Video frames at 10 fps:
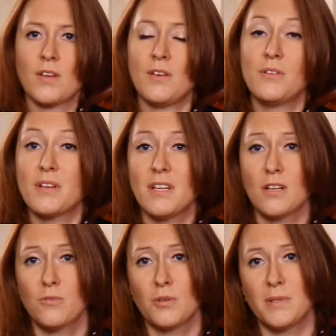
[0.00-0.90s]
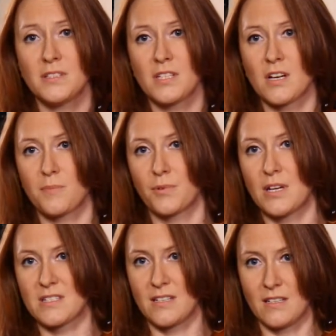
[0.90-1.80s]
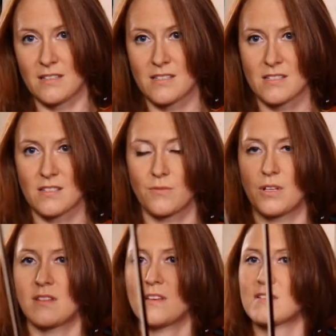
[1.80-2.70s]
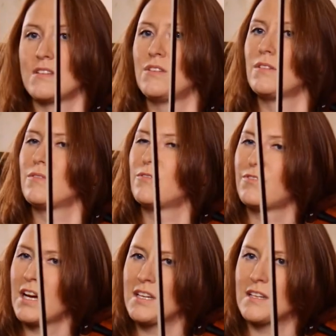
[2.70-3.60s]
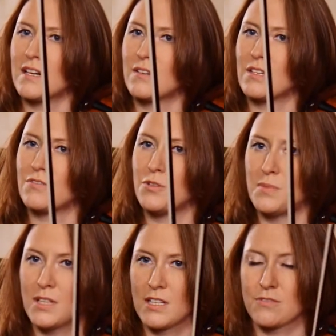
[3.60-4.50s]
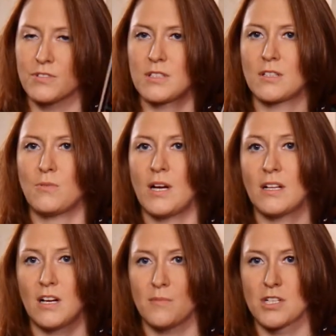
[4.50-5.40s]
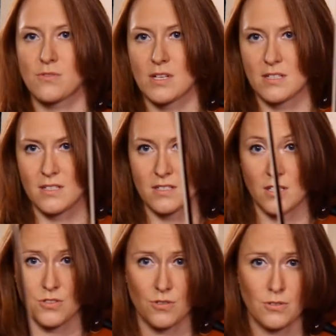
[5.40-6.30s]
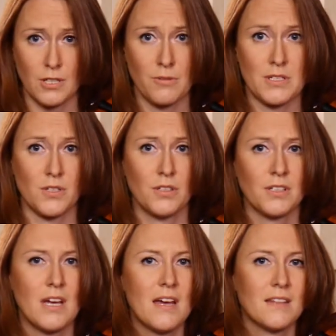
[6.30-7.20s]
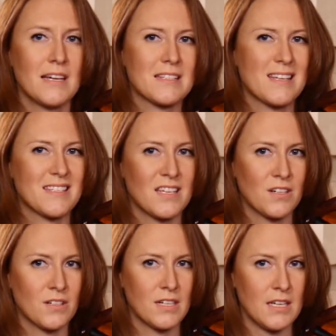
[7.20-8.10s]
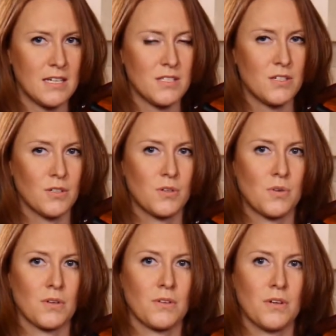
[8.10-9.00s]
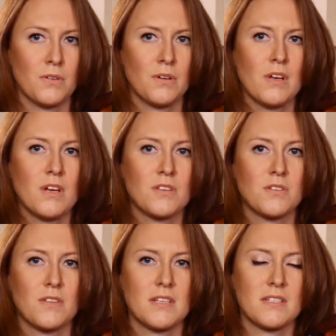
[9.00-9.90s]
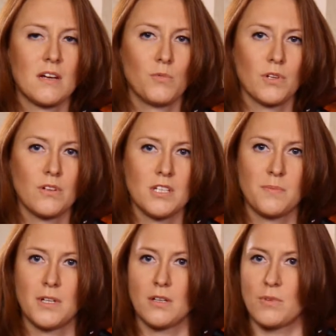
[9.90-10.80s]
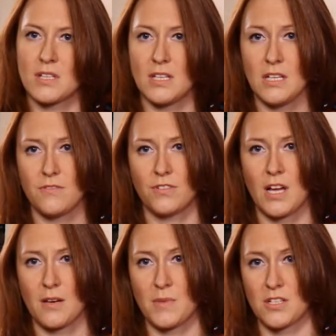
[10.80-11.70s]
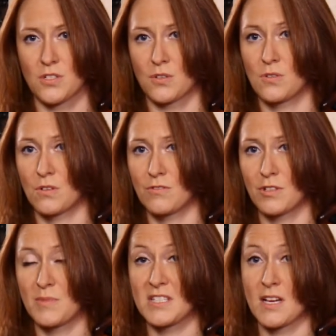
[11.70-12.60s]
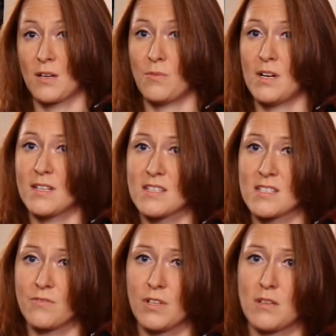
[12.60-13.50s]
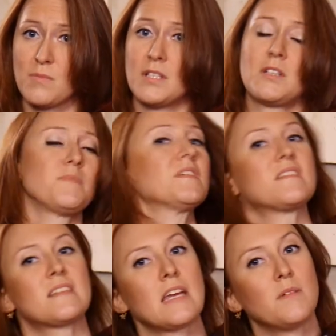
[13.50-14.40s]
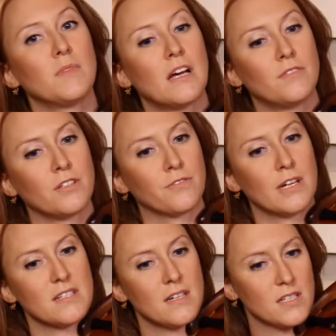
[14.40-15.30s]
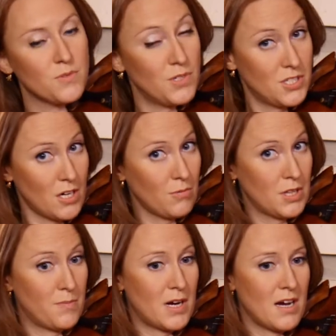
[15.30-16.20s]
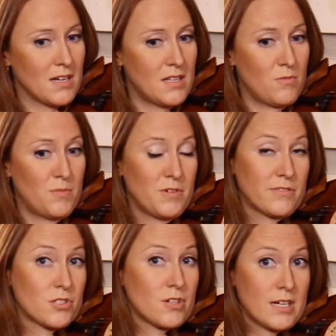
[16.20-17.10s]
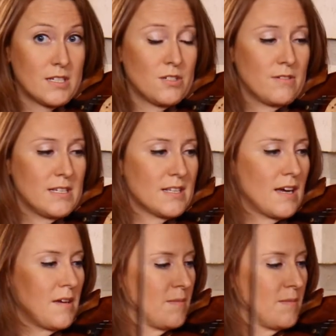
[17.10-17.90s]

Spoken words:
You can hear we're building up resonance with this, and you find out if you play it for a little while how much resonance can truly result. That's considered an easier chord though. So this time we're going to put it with an E flat major chord from Izai 1 and see if we can build up the same level of resonance. We'll start with the Bach and then we'll move straight into Izai.